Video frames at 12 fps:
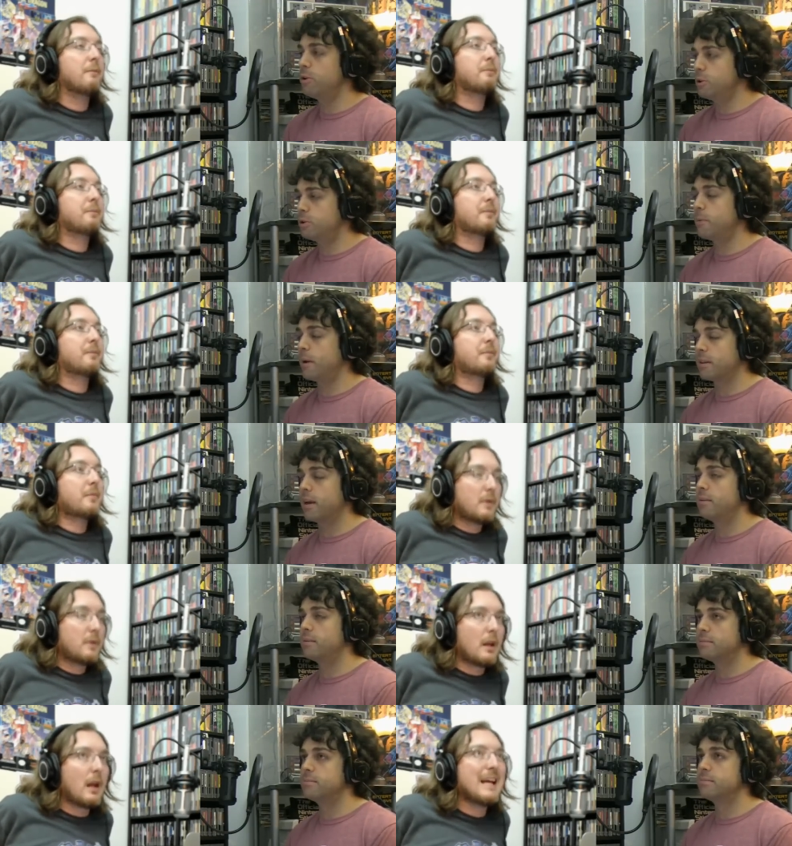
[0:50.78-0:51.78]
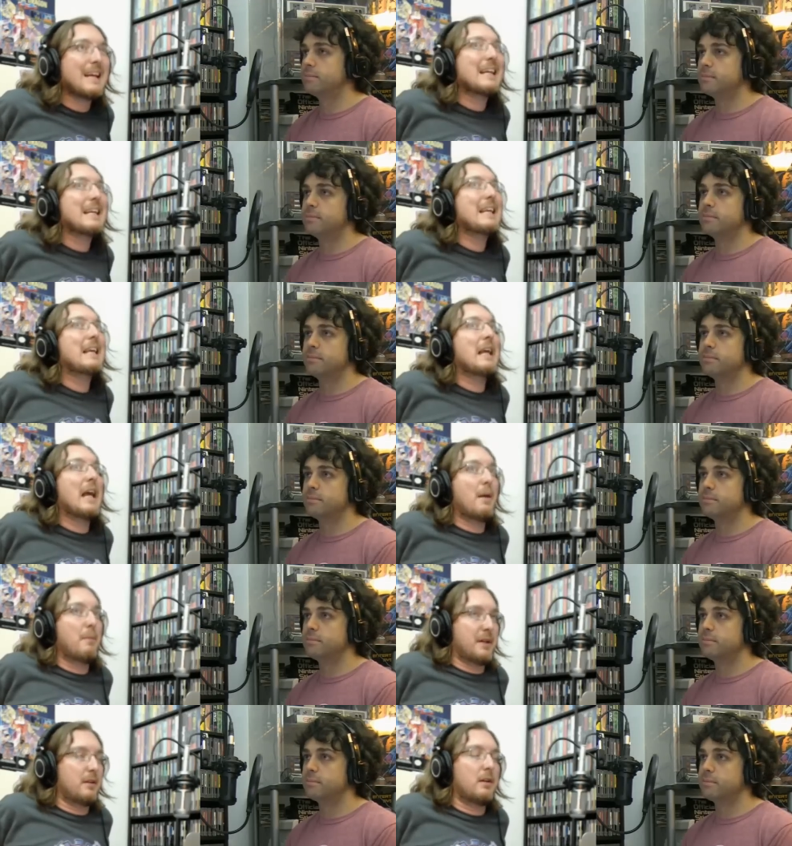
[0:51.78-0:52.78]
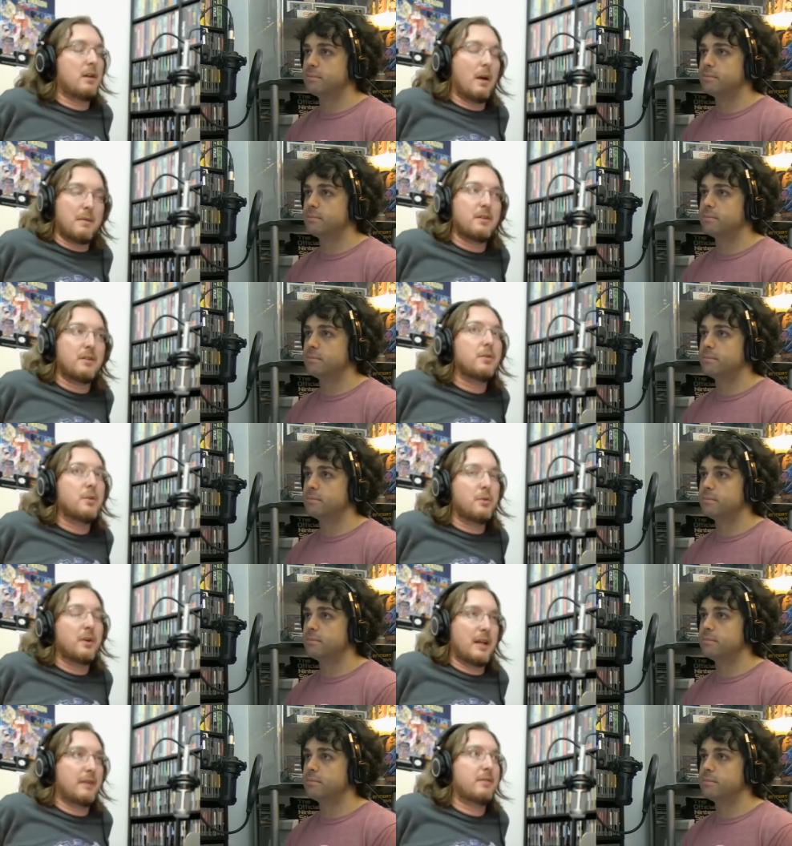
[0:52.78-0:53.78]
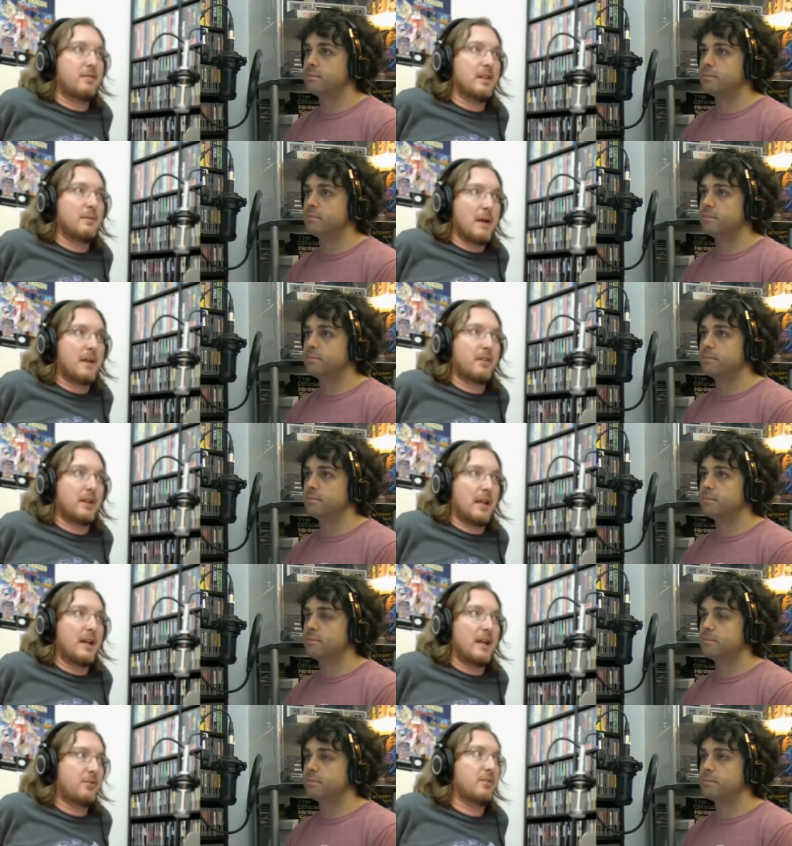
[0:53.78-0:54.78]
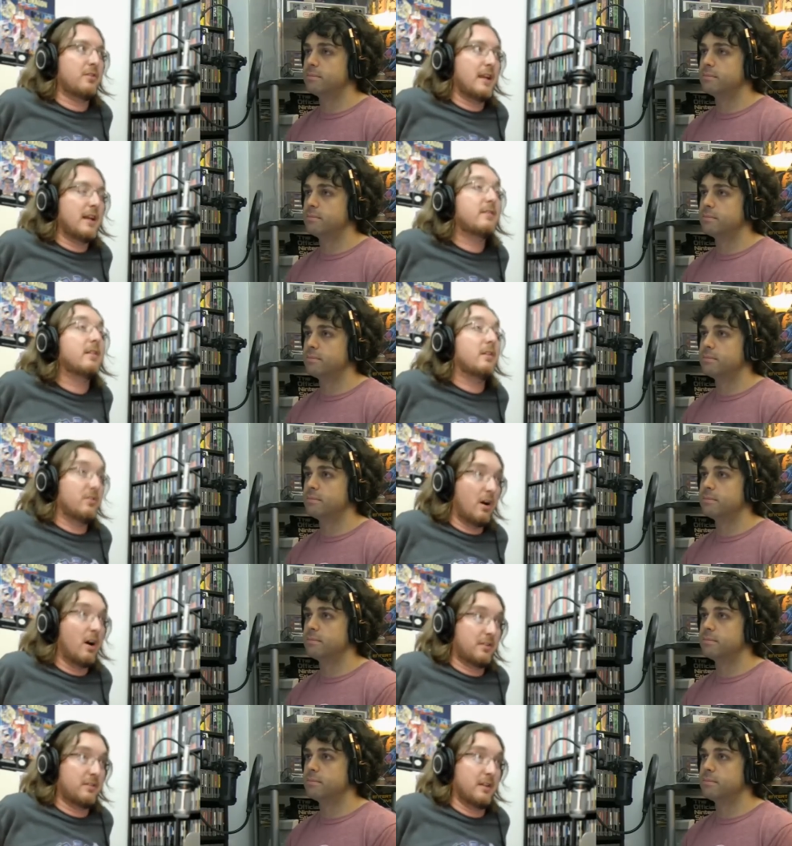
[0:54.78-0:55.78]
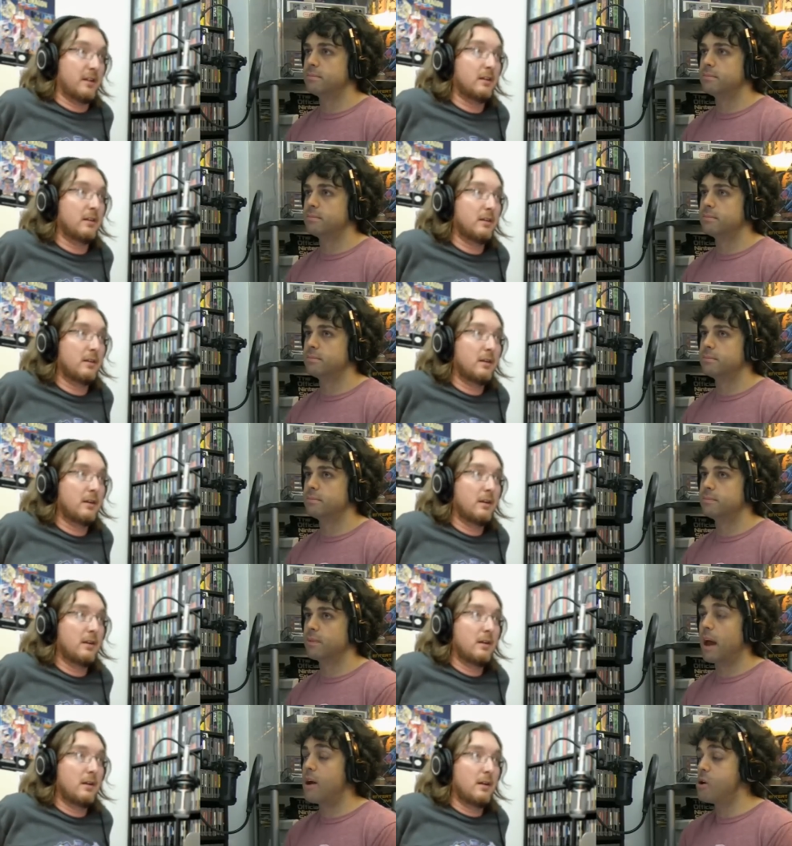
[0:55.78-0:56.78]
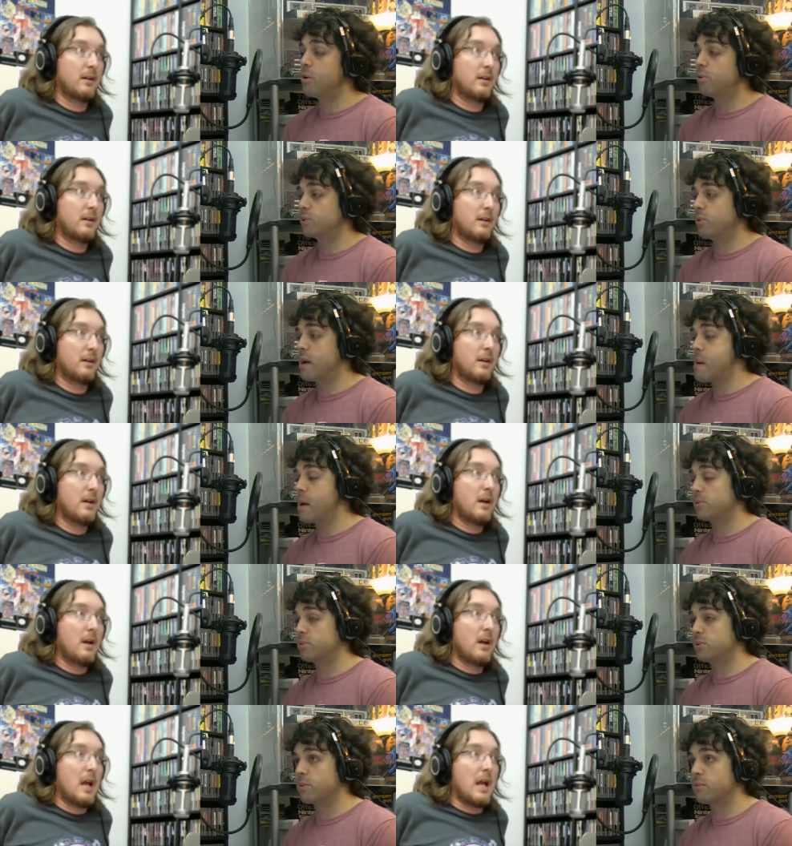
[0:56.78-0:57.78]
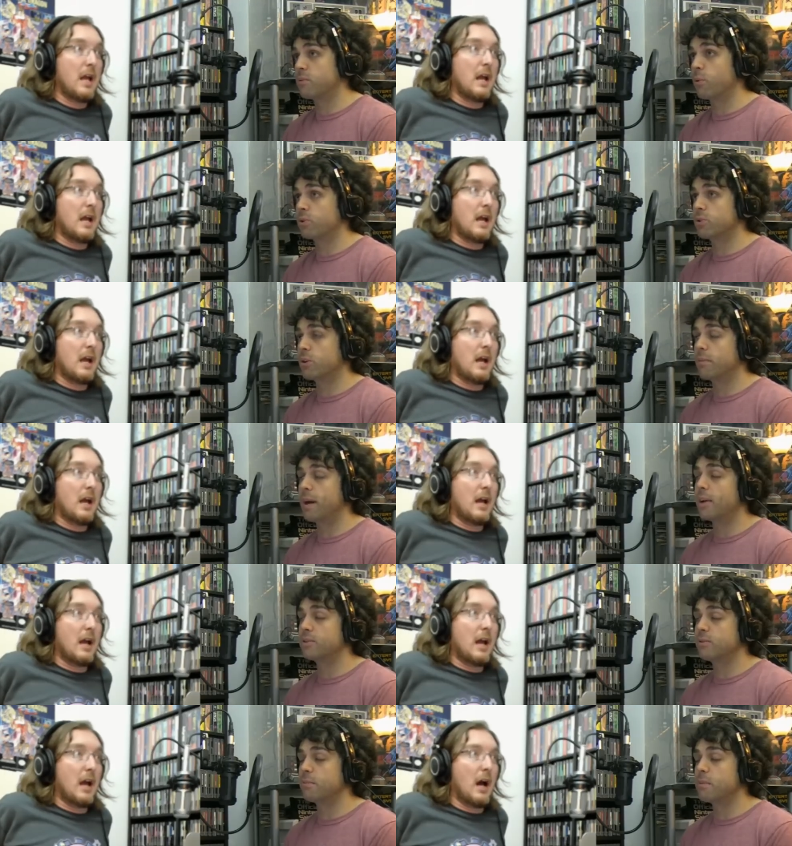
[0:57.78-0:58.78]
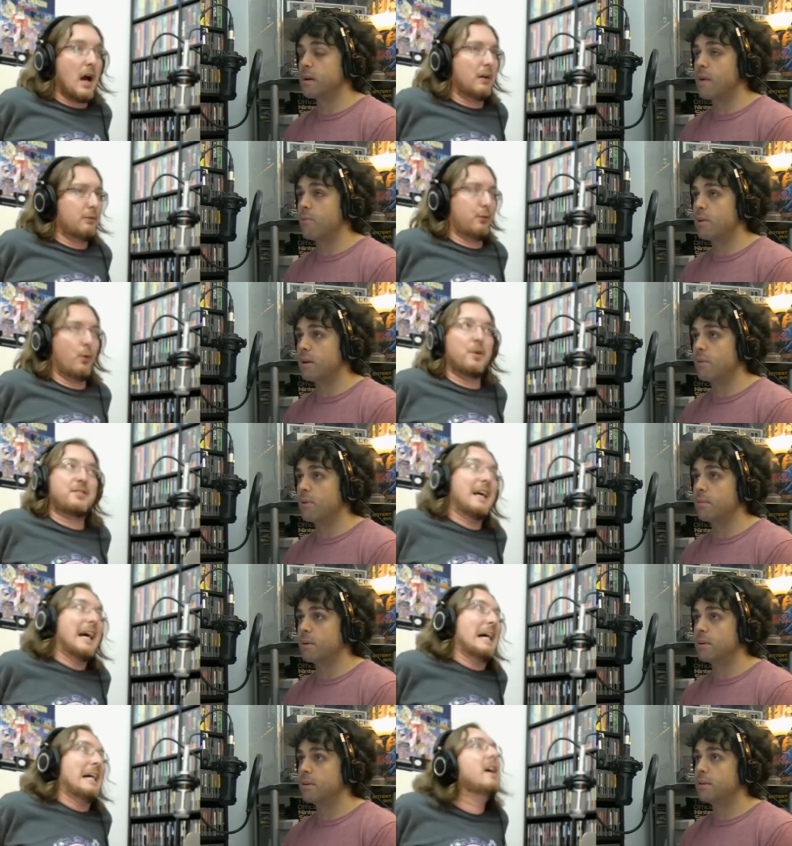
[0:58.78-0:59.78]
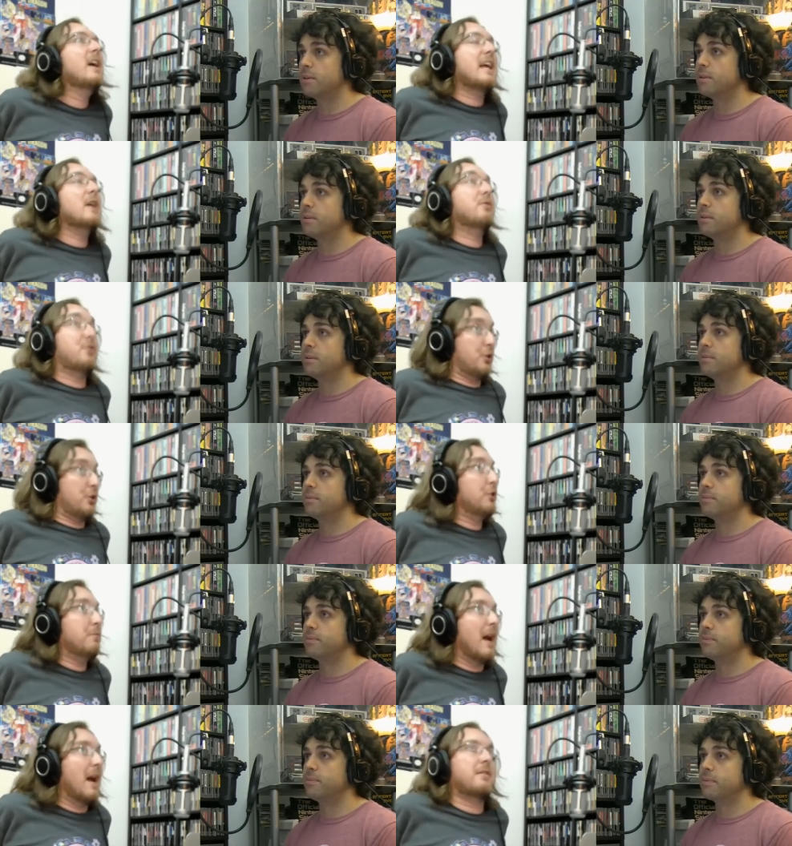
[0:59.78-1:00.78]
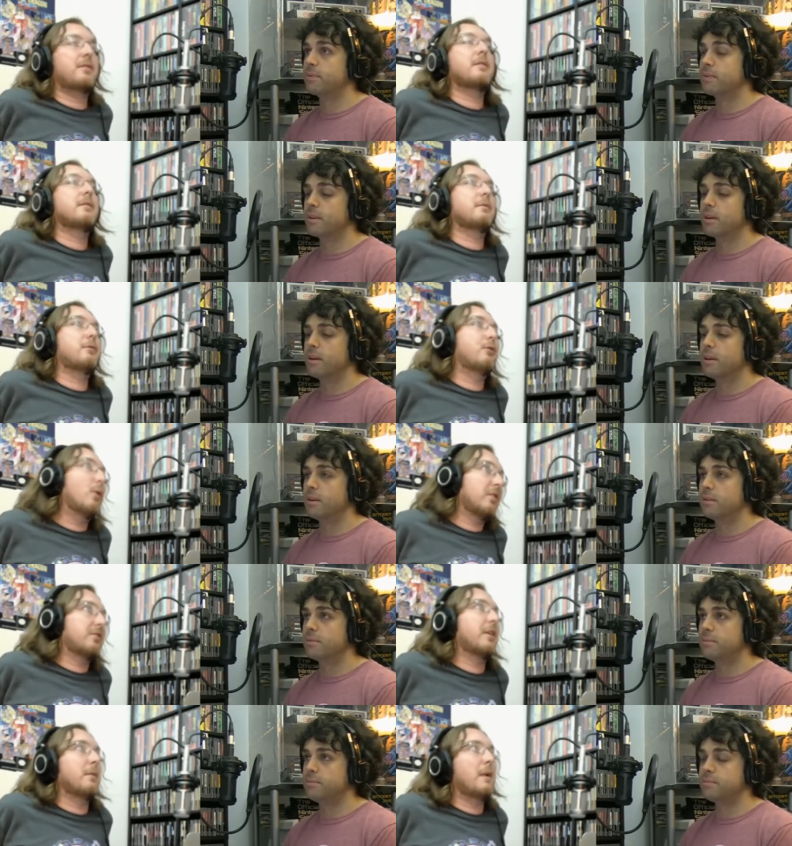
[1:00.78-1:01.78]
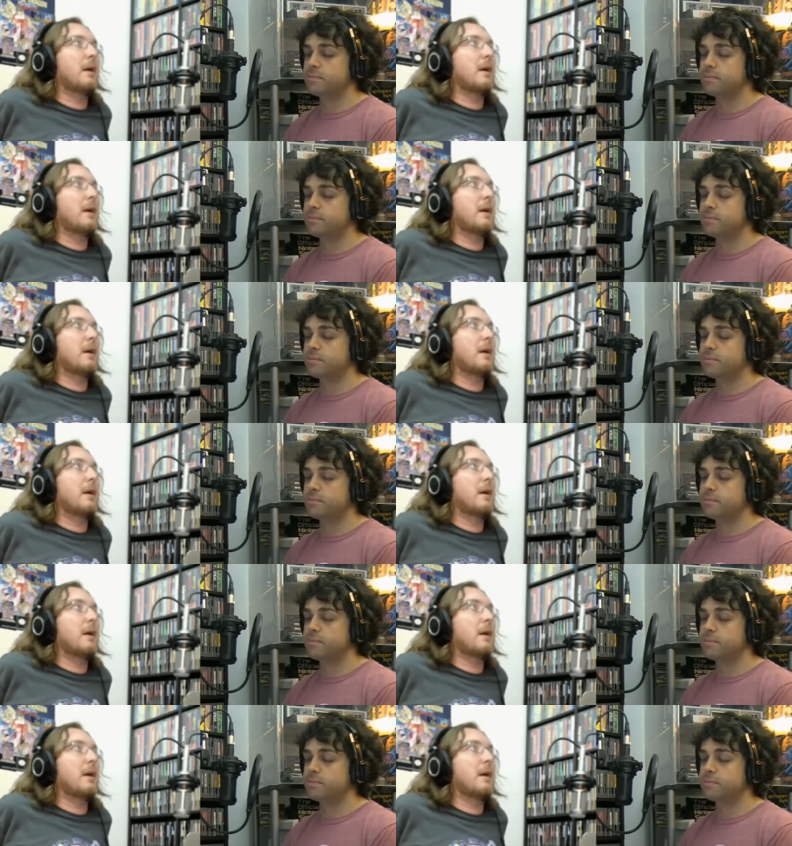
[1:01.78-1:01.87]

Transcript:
Speaker 1: you expect that. Yeah, but, I mean, dude, you really have to see the match. Like, it's just, it's exhausting.
Speaker 2: I heard it was a great match. It was like a four-star match. From I
Speaker 1: read, four, I read uh, it was a good match. Four-star,